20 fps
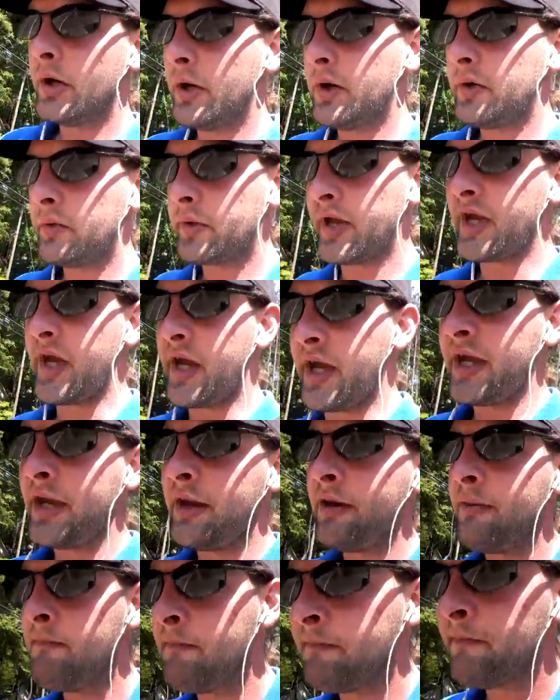Okay.
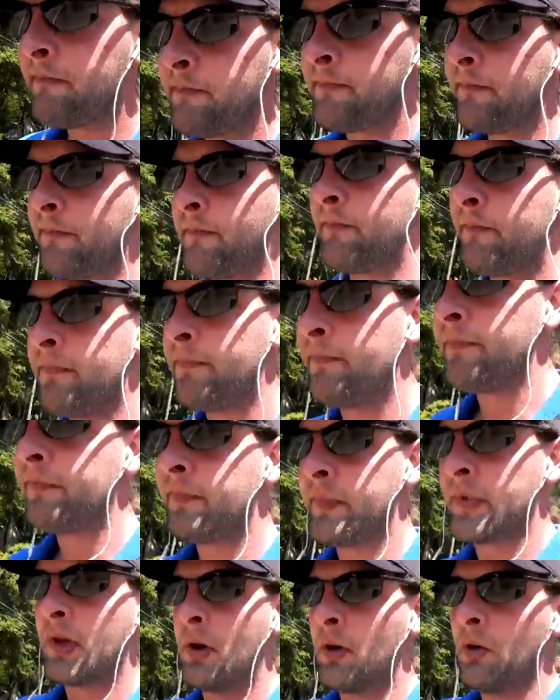
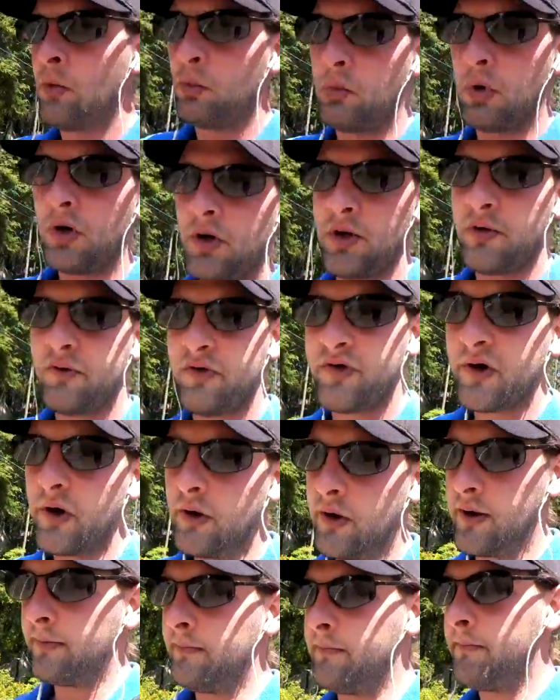Where do you
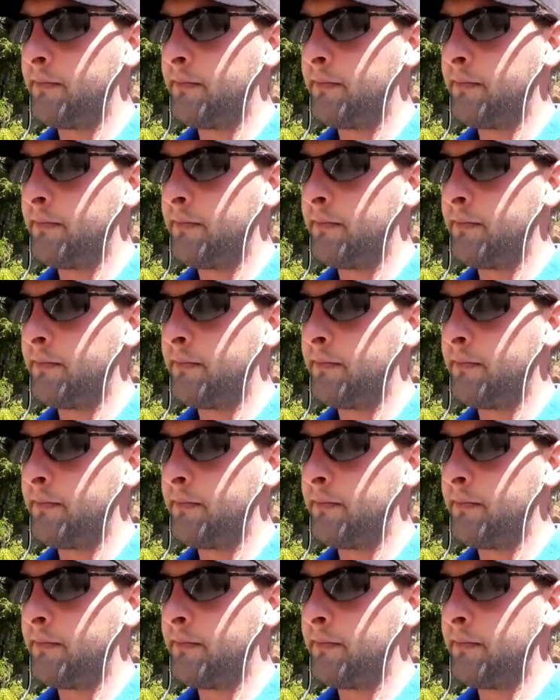start?